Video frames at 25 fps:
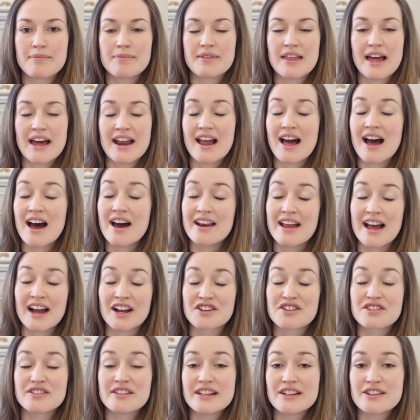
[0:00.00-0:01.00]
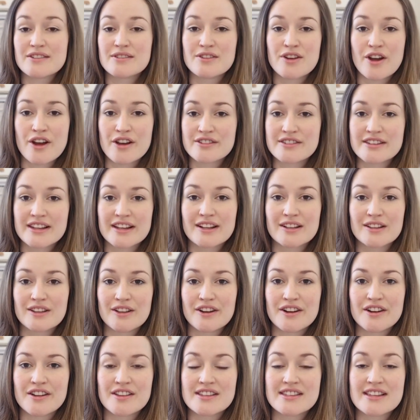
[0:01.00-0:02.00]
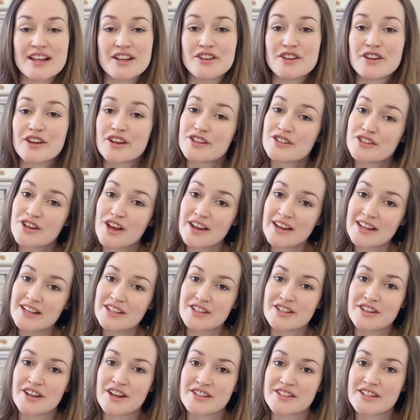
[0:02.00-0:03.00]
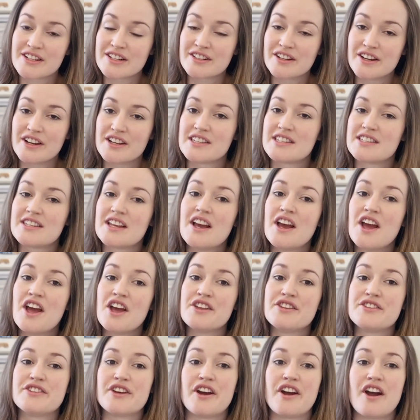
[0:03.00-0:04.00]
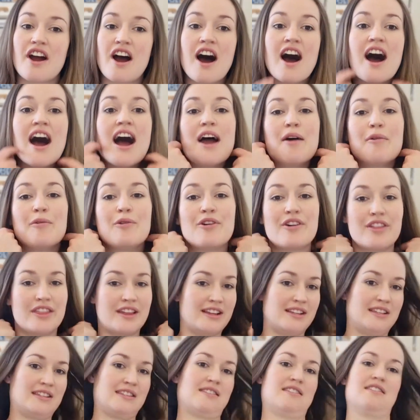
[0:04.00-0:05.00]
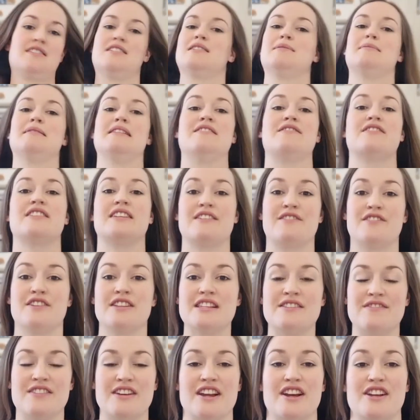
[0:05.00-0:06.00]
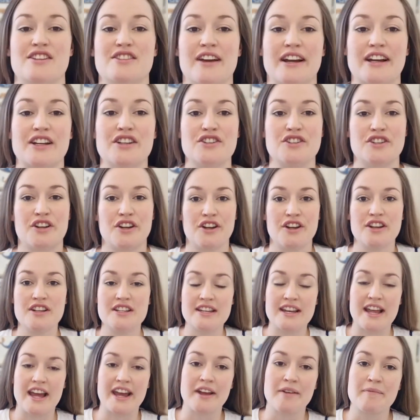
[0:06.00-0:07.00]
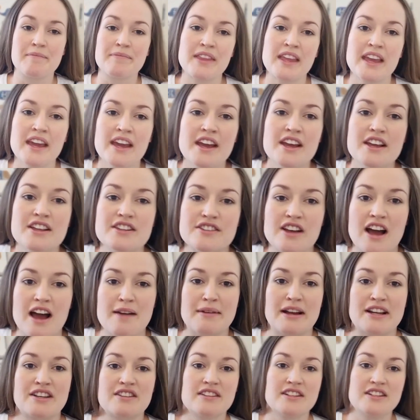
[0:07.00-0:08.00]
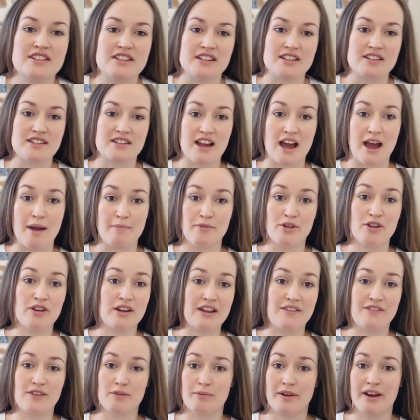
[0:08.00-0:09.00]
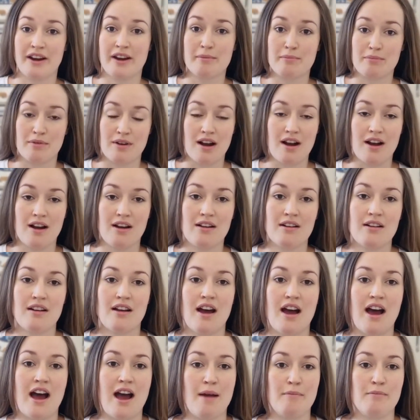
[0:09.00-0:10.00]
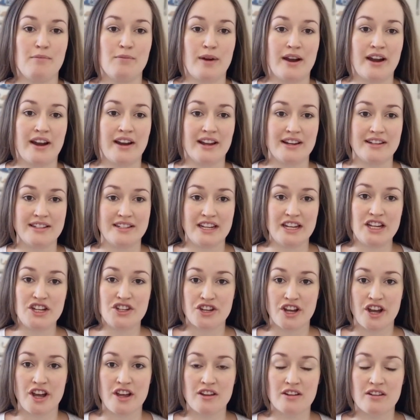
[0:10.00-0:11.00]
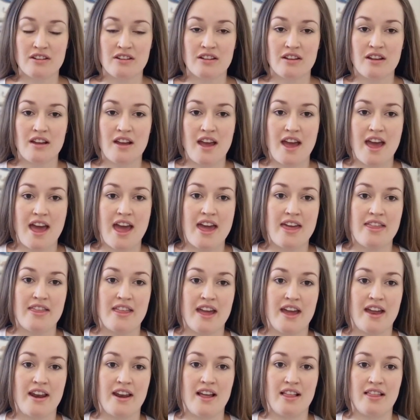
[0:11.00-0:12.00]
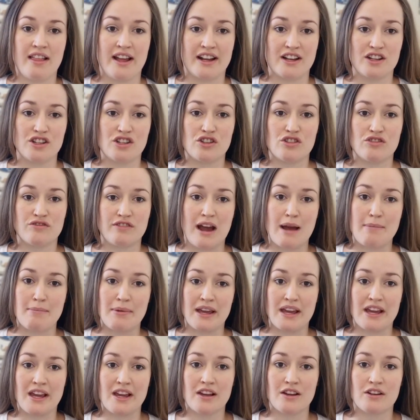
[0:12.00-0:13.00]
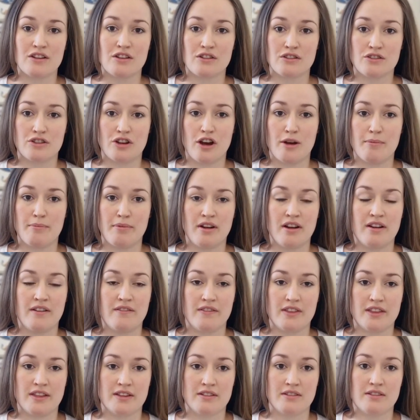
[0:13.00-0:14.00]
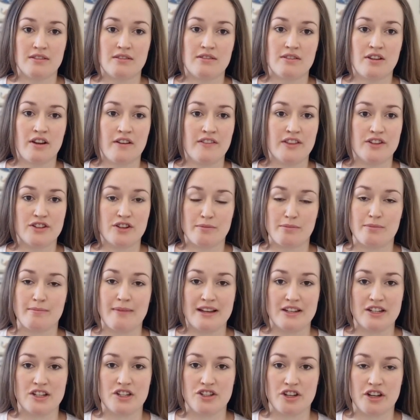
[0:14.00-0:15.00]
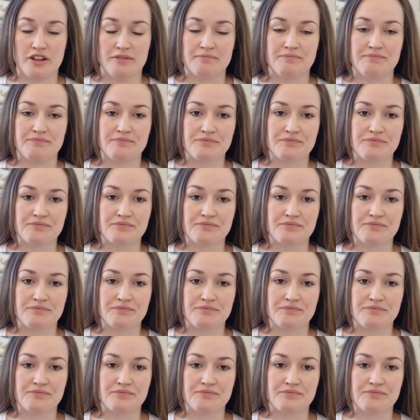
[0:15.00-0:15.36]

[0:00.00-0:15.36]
that aren't actually nursing clothes that you can turn into nursing clothes. So I wore this specifically for this video so I can show you today. So I'm not even wearing a bra. I'm wearing a t-shirt and then like a strappy top over the top of my t-shirt.